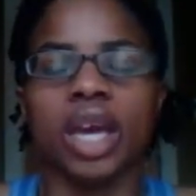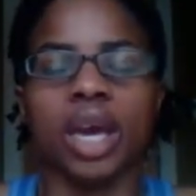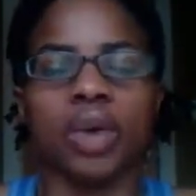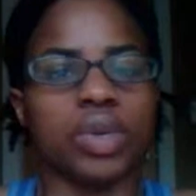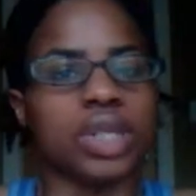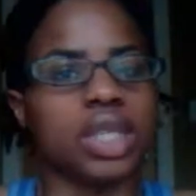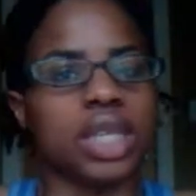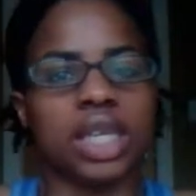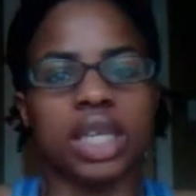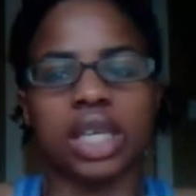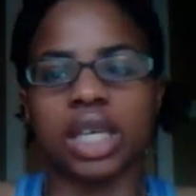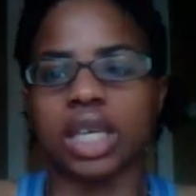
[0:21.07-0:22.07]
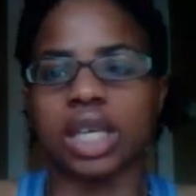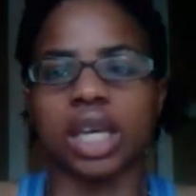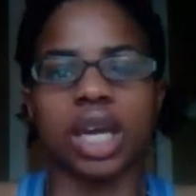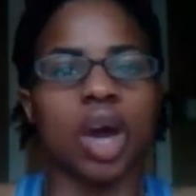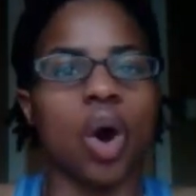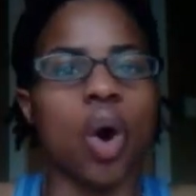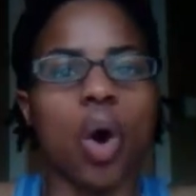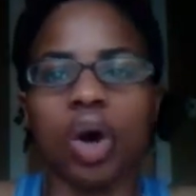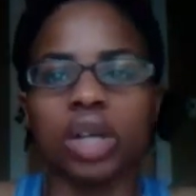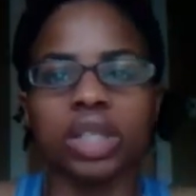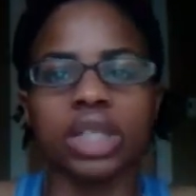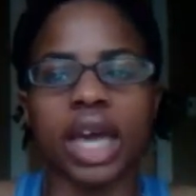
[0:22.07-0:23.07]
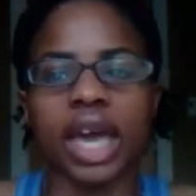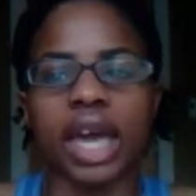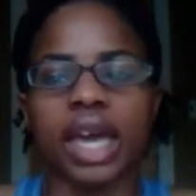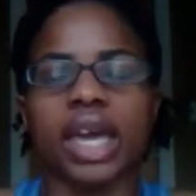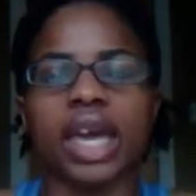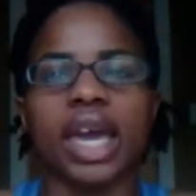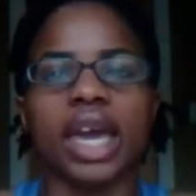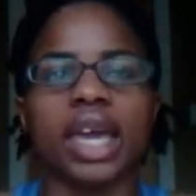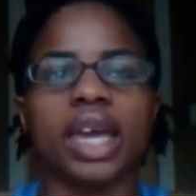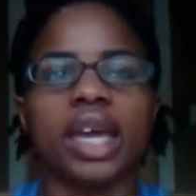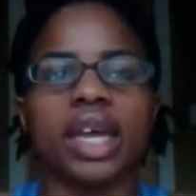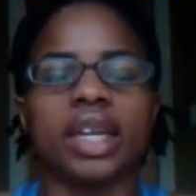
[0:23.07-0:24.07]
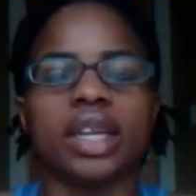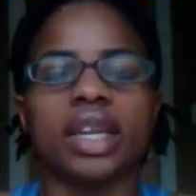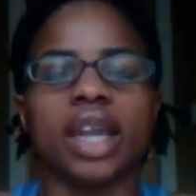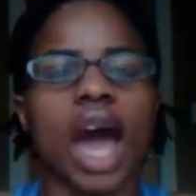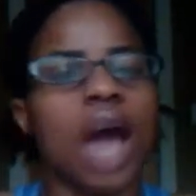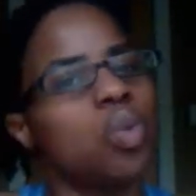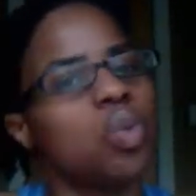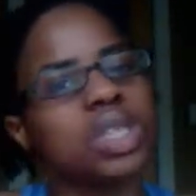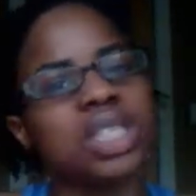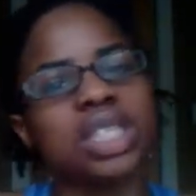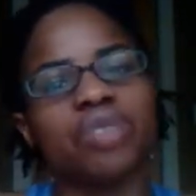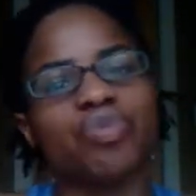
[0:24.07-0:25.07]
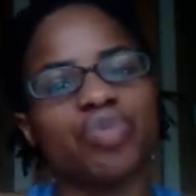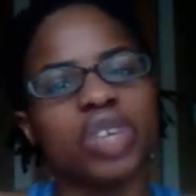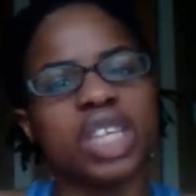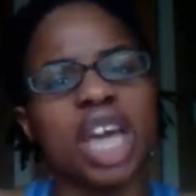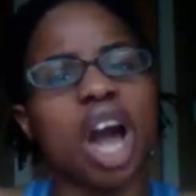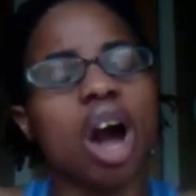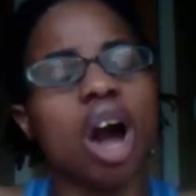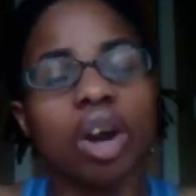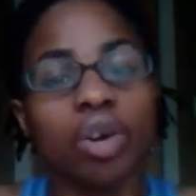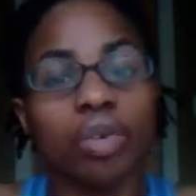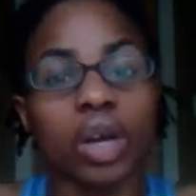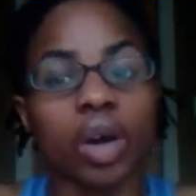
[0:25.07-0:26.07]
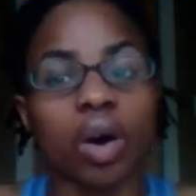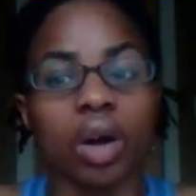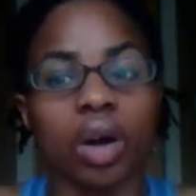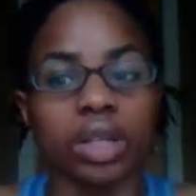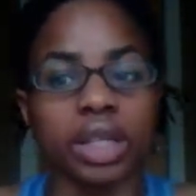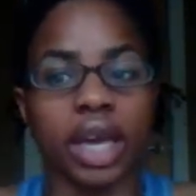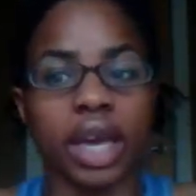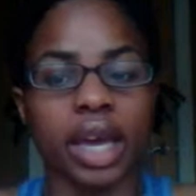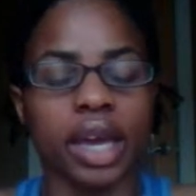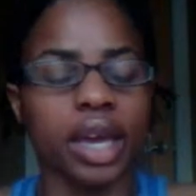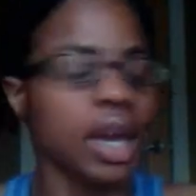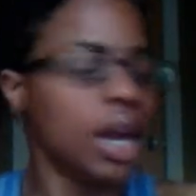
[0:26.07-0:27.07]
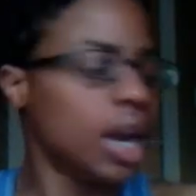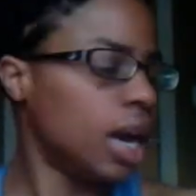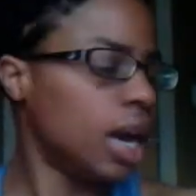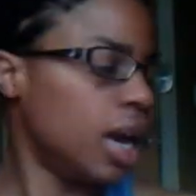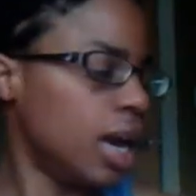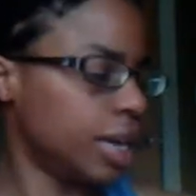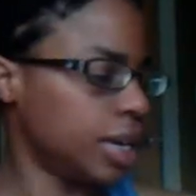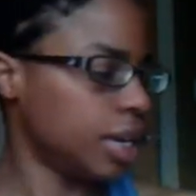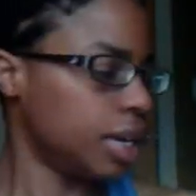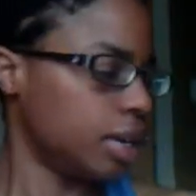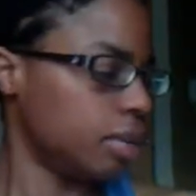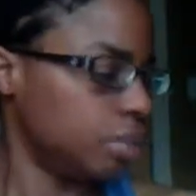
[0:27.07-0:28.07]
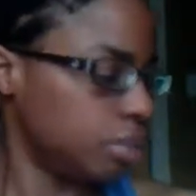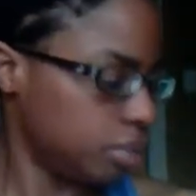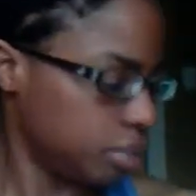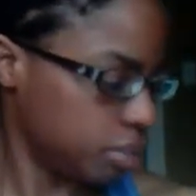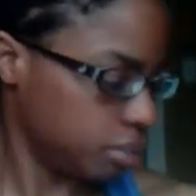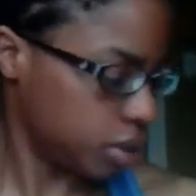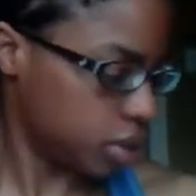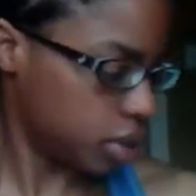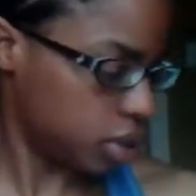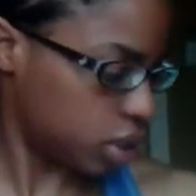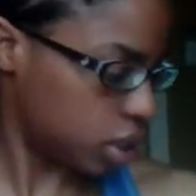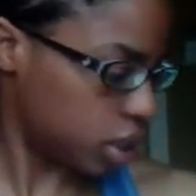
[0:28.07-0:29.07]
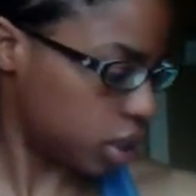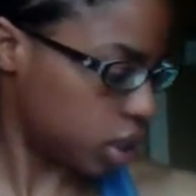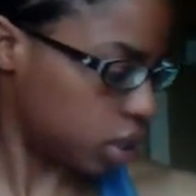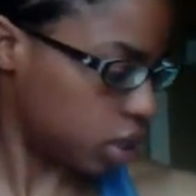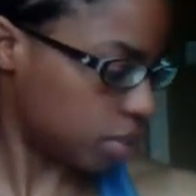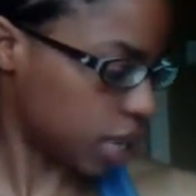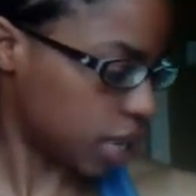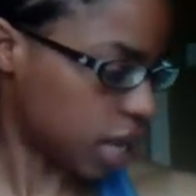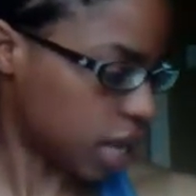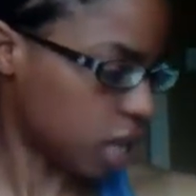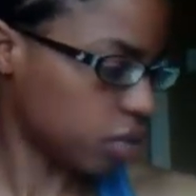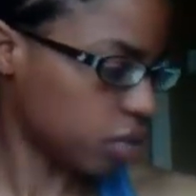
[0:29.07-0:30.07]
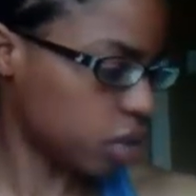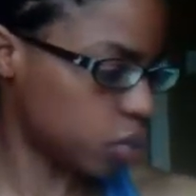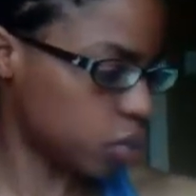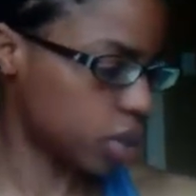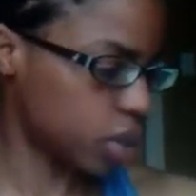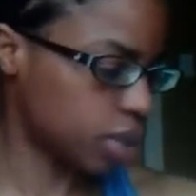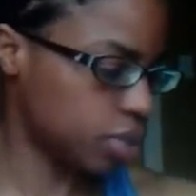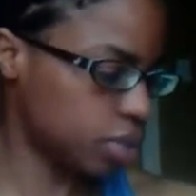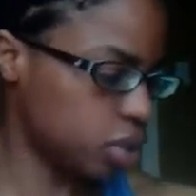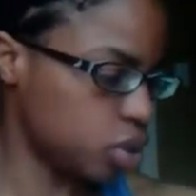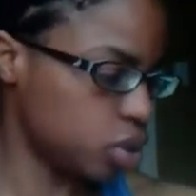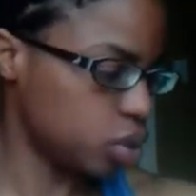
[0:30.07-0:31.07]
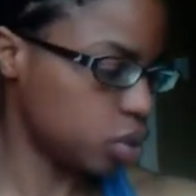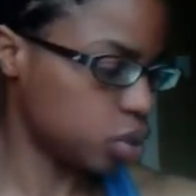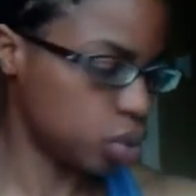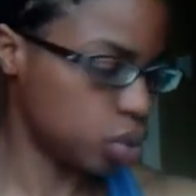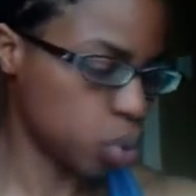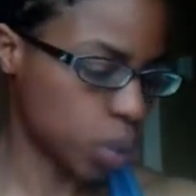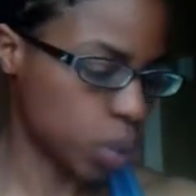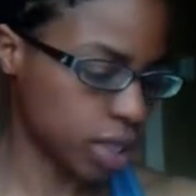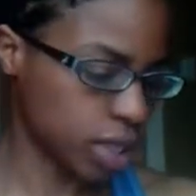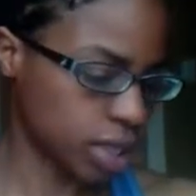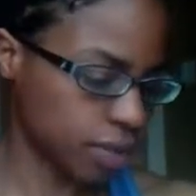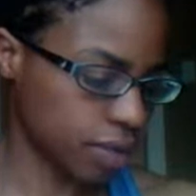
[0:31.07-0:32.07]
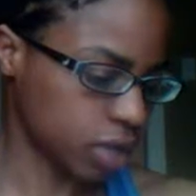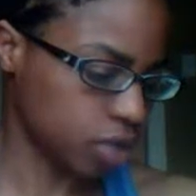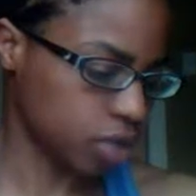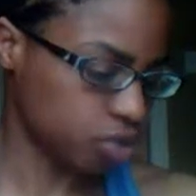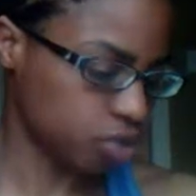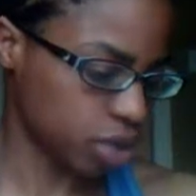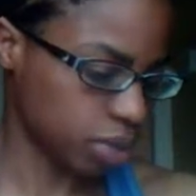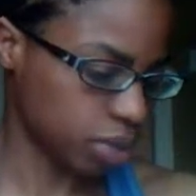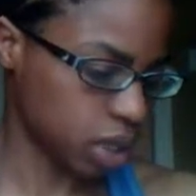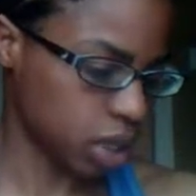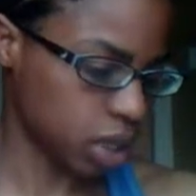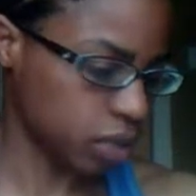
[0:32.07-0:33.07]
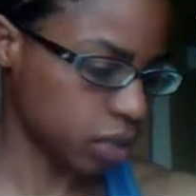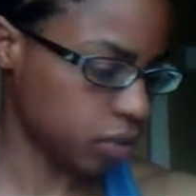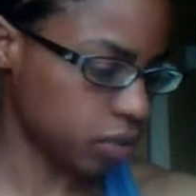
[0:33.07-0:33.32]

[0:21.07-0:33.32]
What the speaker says: was eating all day and I wasn't really hungry all day. Let's see, my calories went up to 2,700, I believe.